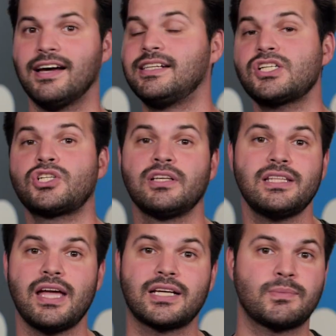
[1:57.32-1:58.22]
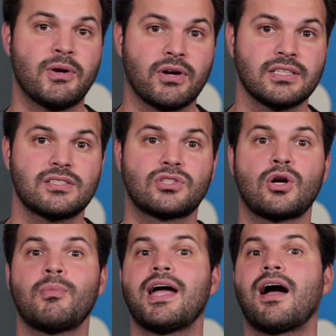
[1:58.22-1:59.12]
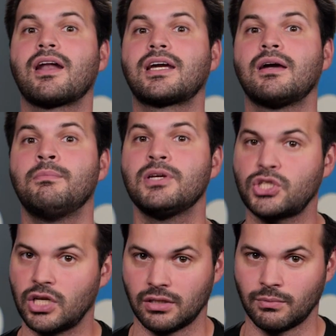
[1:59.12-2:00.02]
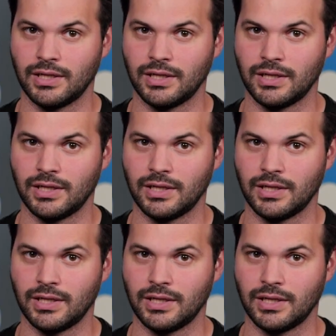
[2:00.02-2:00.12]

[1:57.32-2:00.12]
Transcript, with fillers: Additionally, they experience thermionic emission